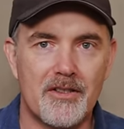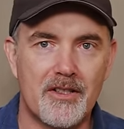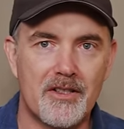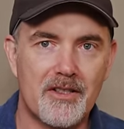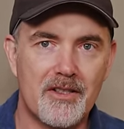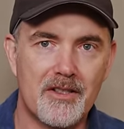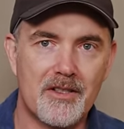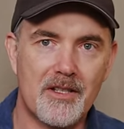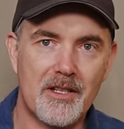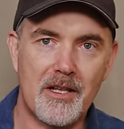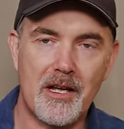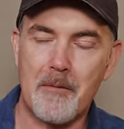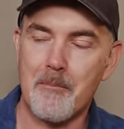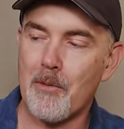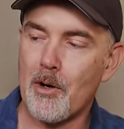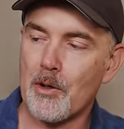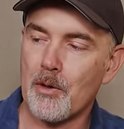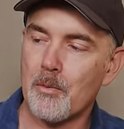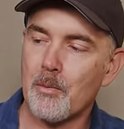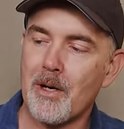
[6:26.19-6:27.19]
This is a
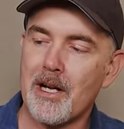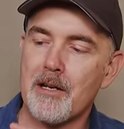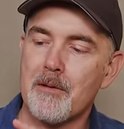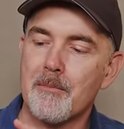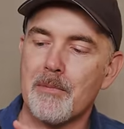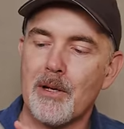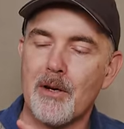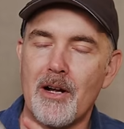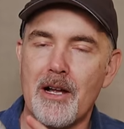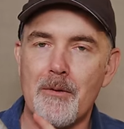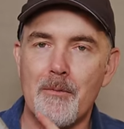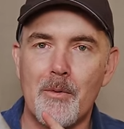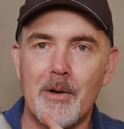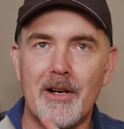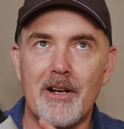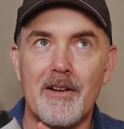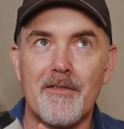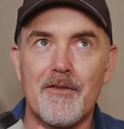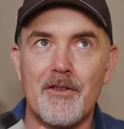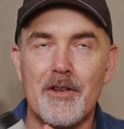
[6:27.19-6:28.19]
modern one, but I, when
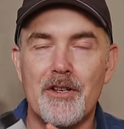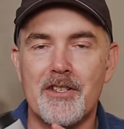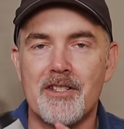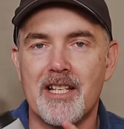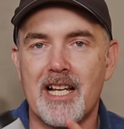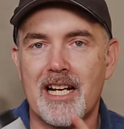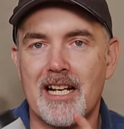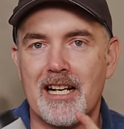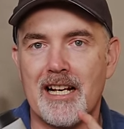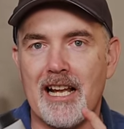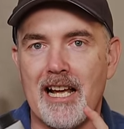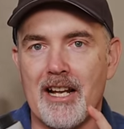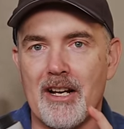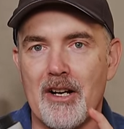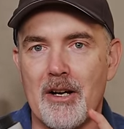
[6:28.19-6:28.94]
I first started out,